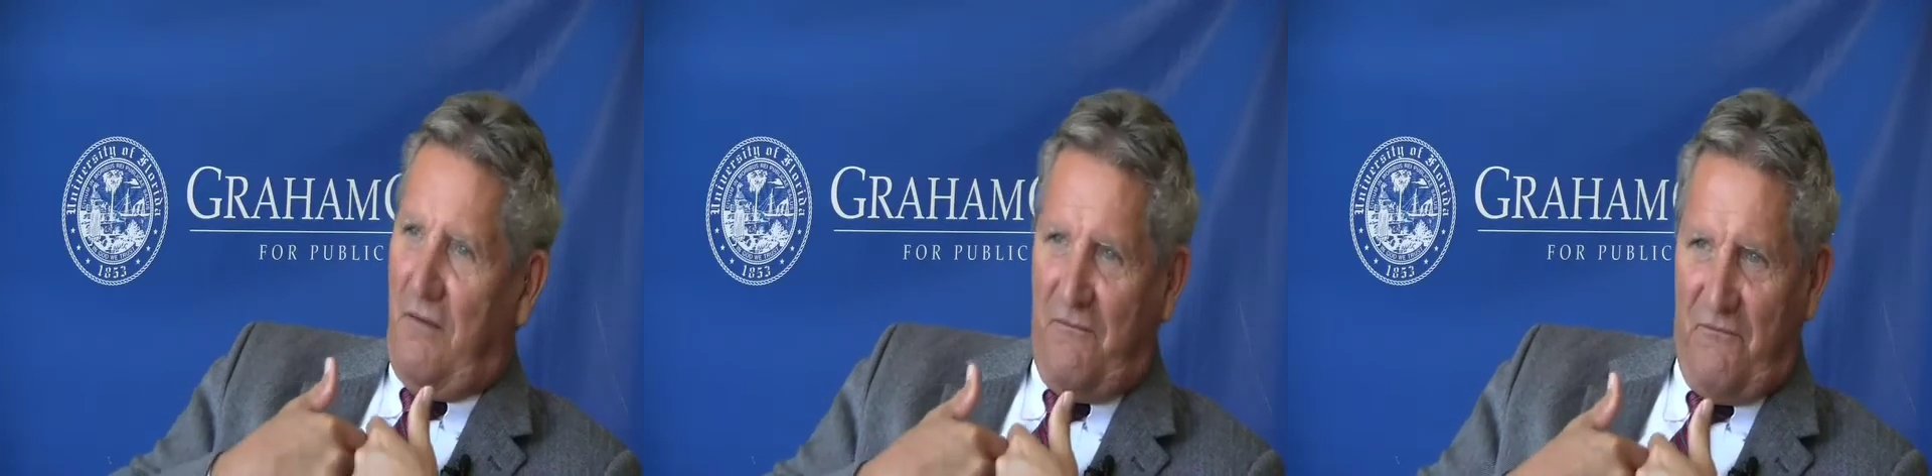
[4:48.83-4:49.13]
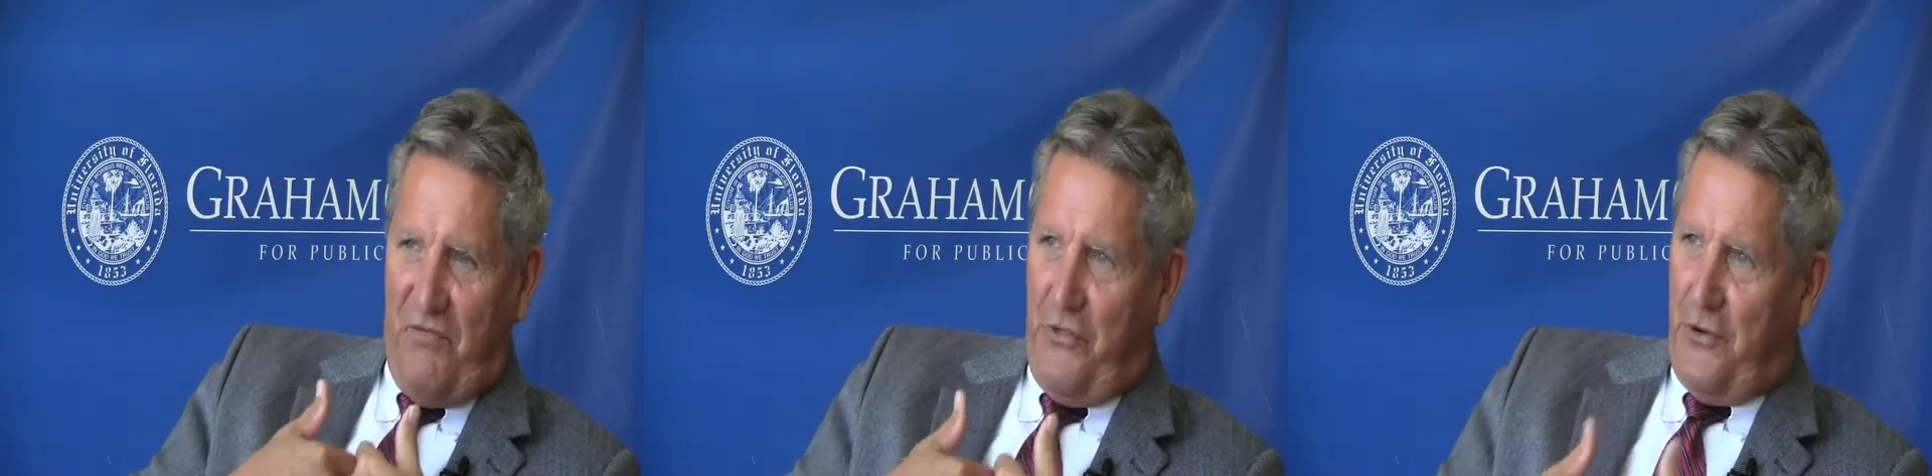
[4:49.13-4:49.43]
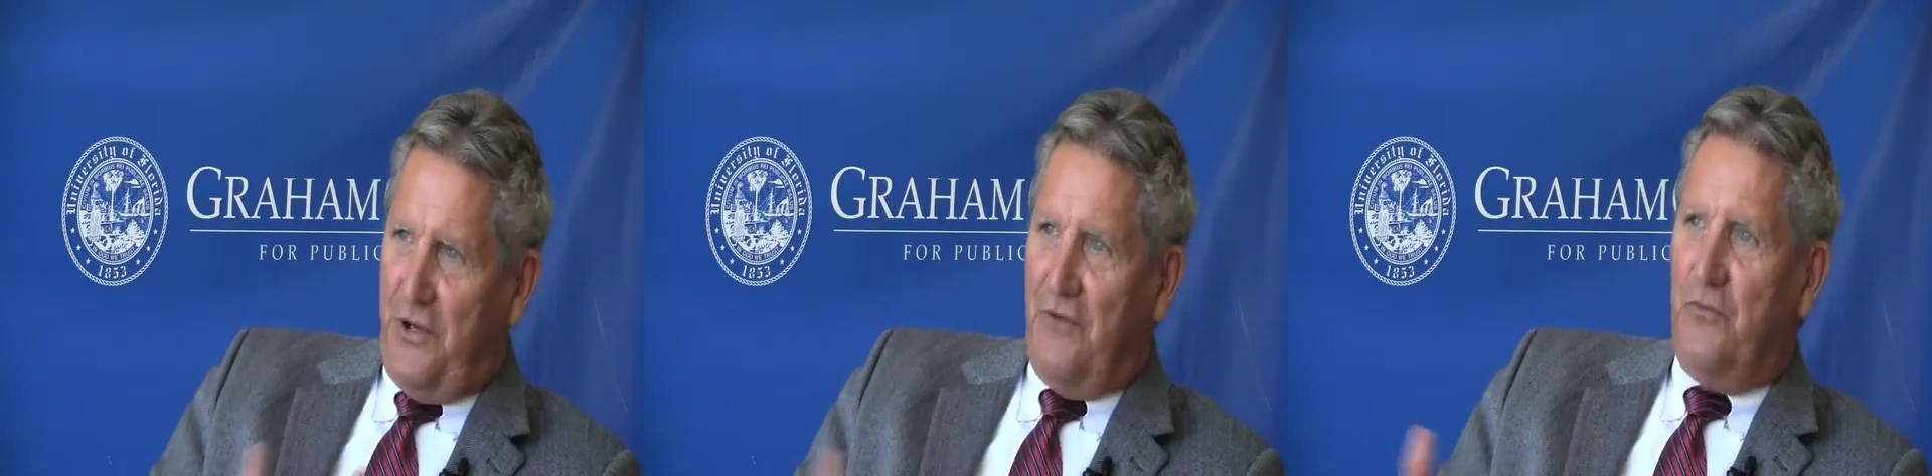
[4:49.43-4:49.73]

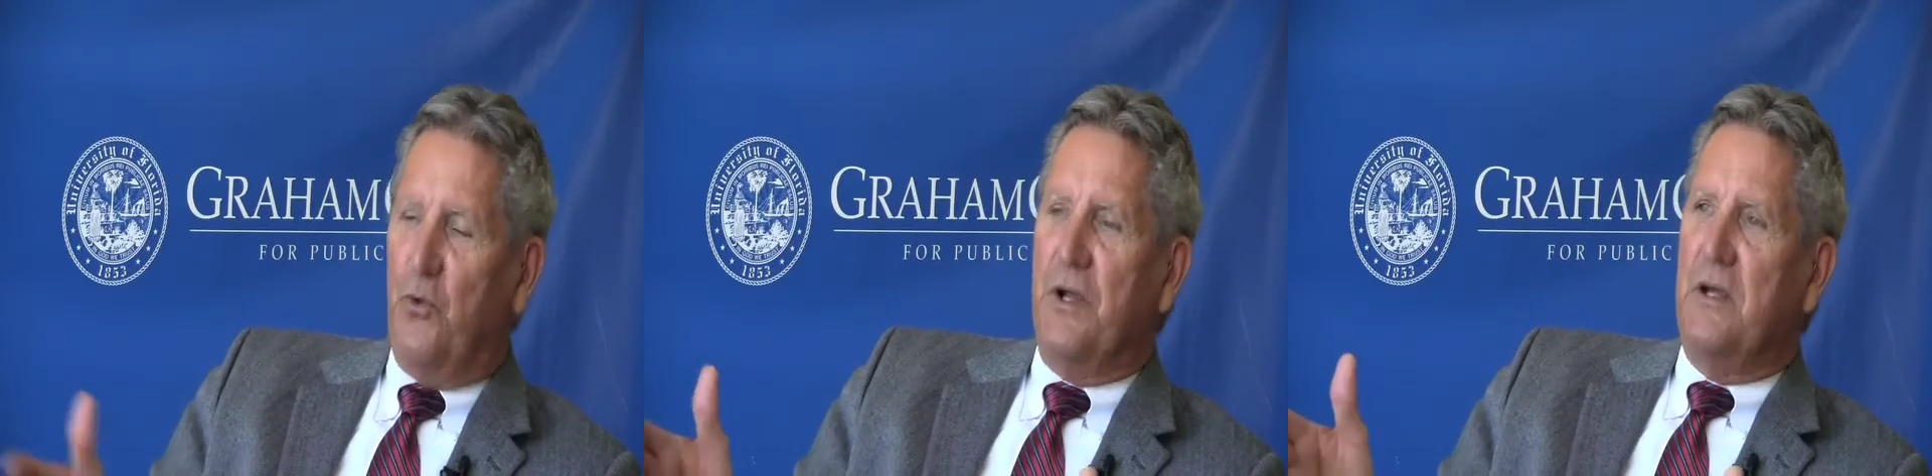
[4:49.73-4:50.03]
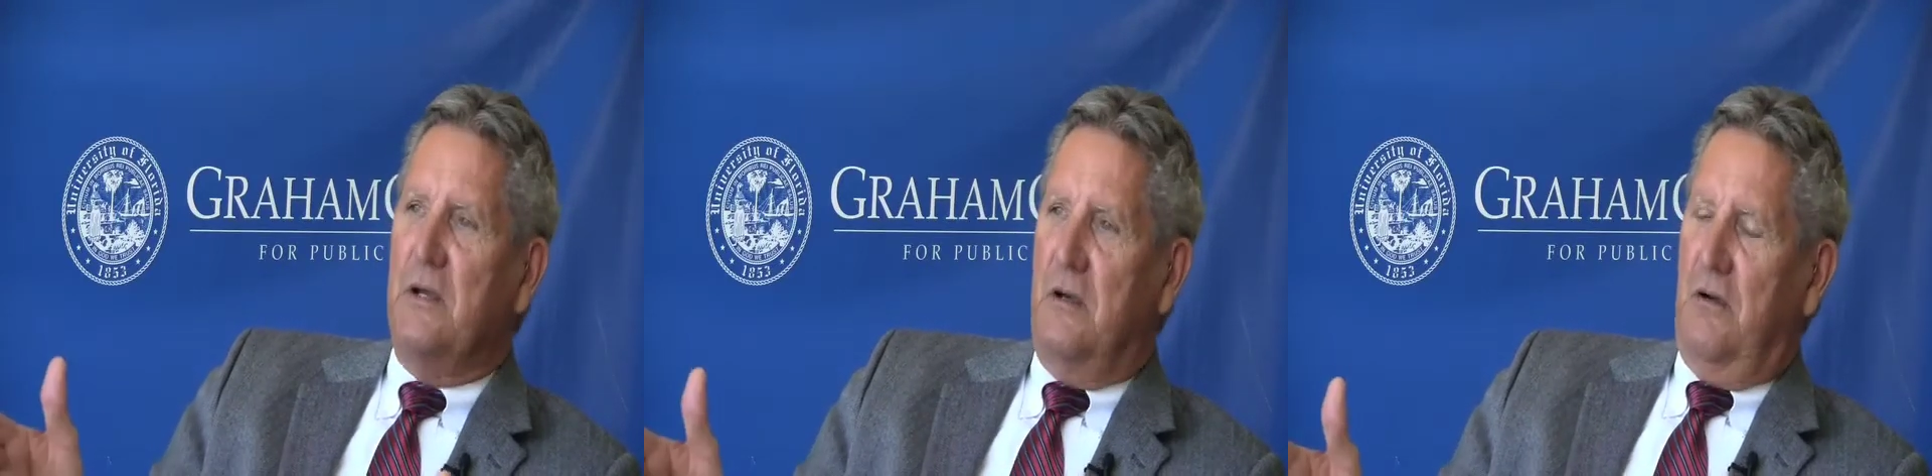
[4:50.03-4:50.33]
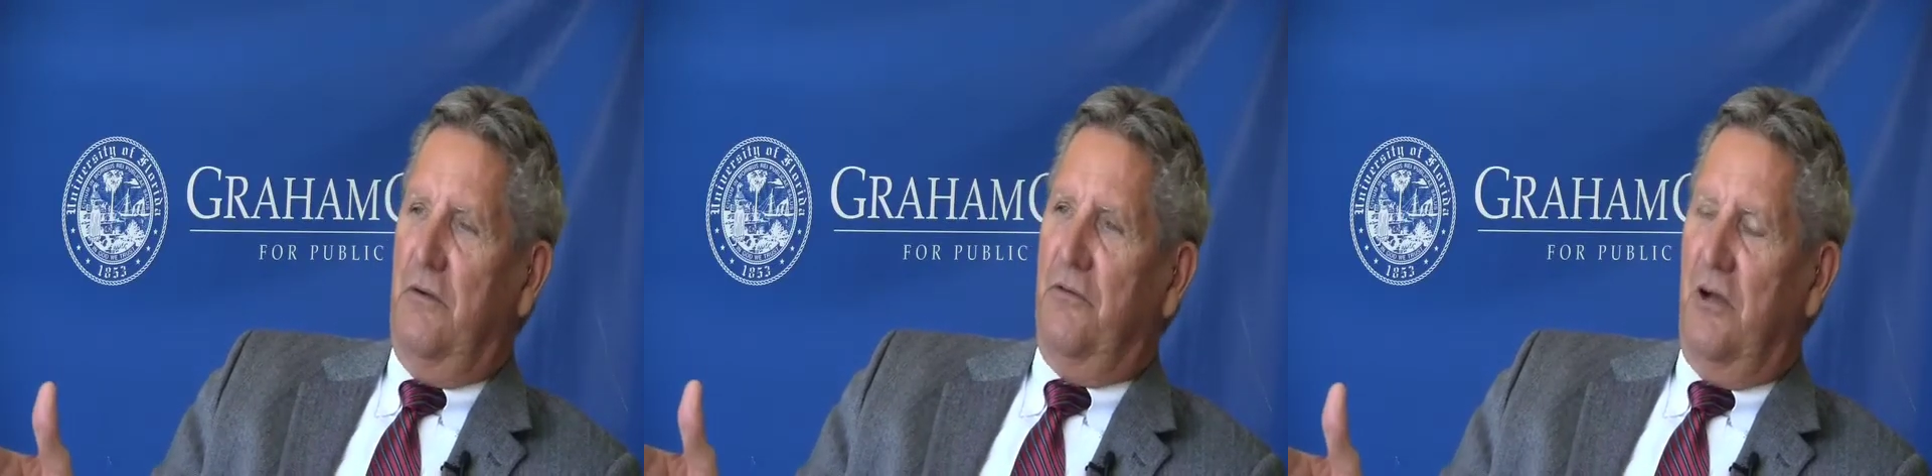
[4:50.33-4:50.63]
30 or 40
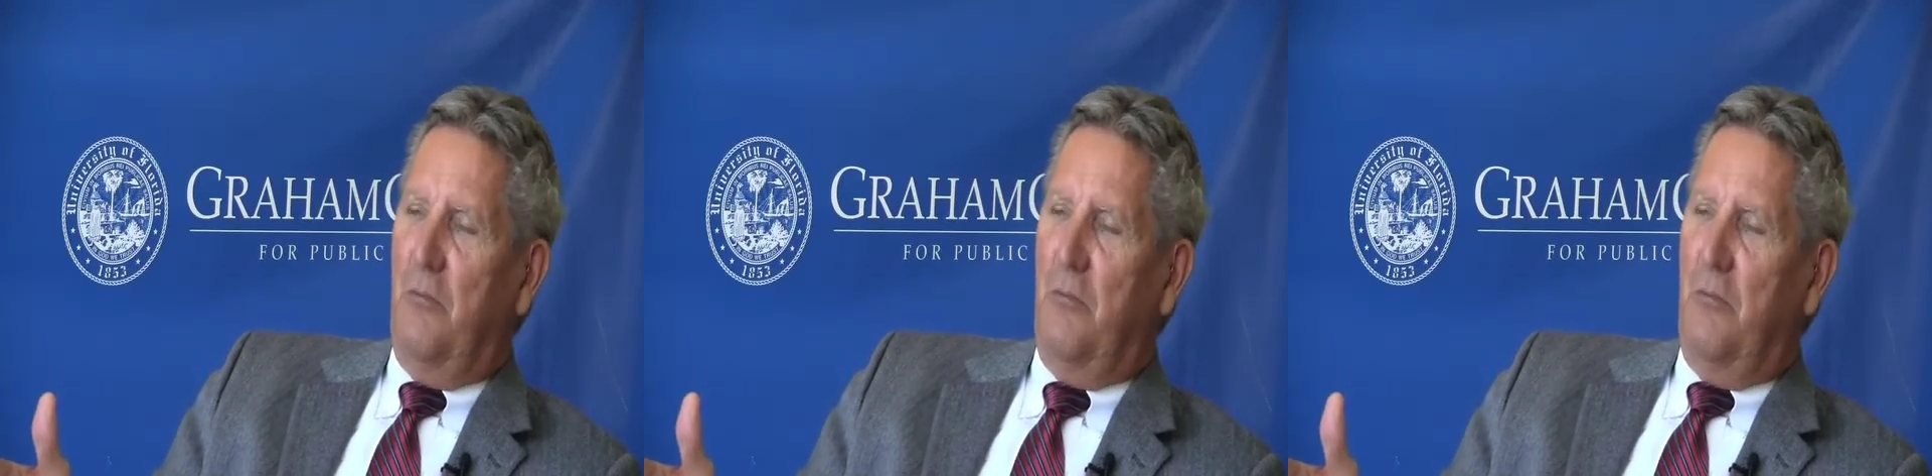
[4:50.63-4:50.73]
years